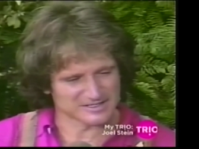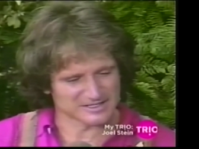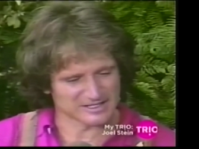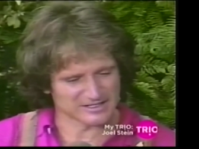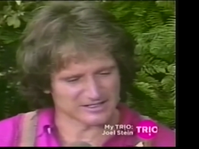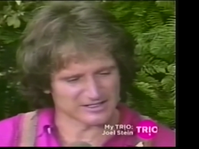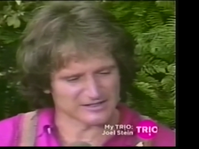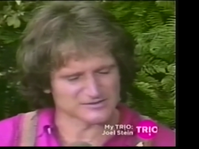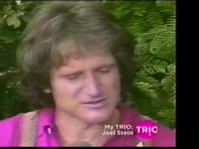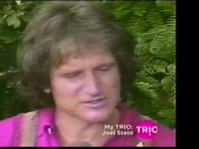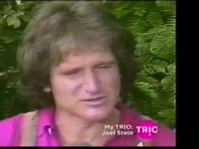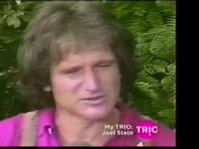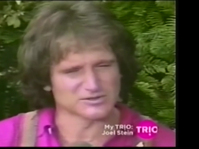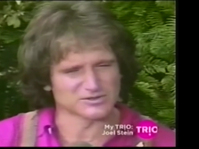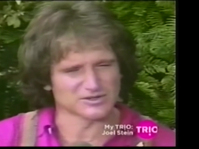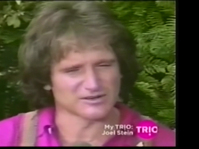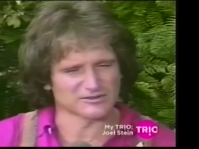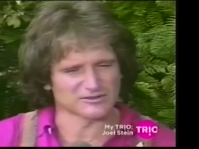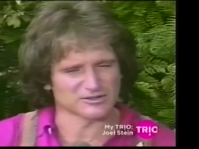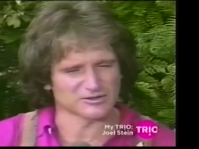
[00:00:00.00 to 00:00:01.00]
Then I left
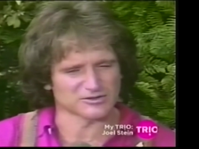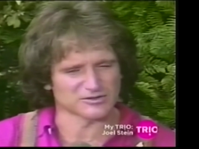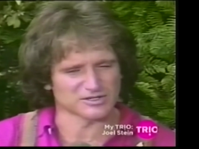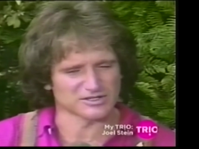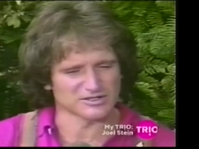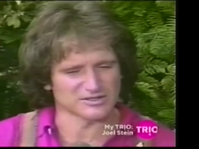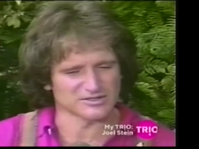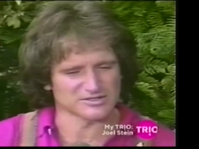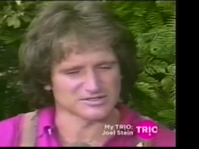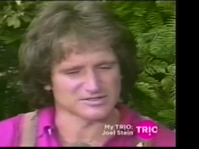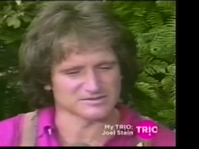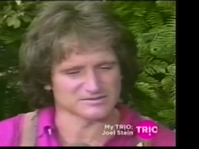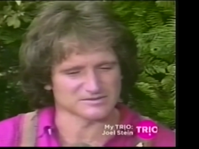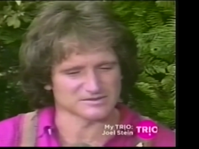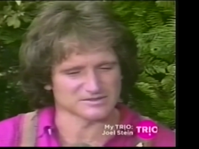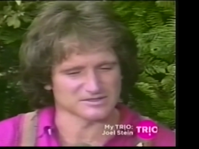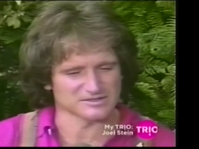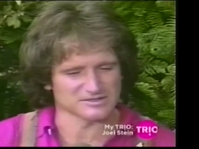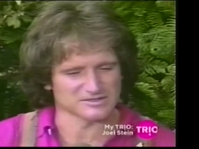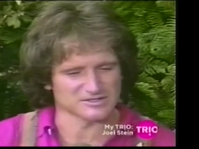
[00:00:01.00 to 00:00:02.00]
school after three years
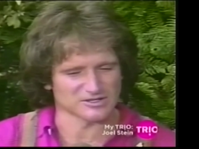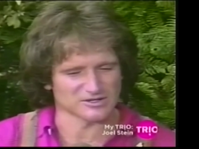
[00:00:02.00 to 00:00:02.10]
and